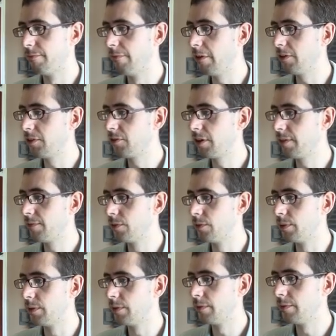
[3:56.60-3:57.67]
very
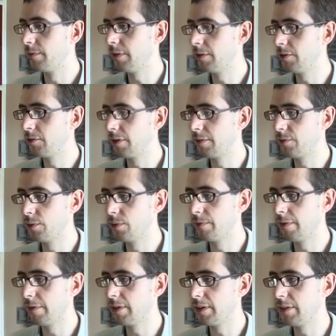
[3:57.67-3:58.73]
straightforward, very straightforward,
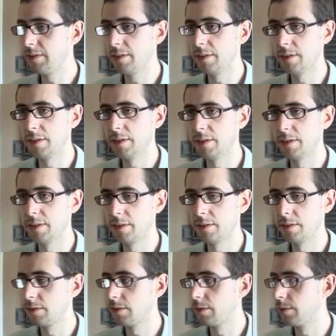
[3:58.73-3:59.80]
very easy to
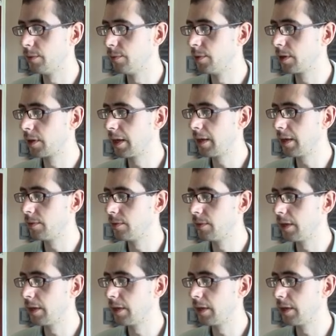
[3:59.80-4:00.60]
to work out,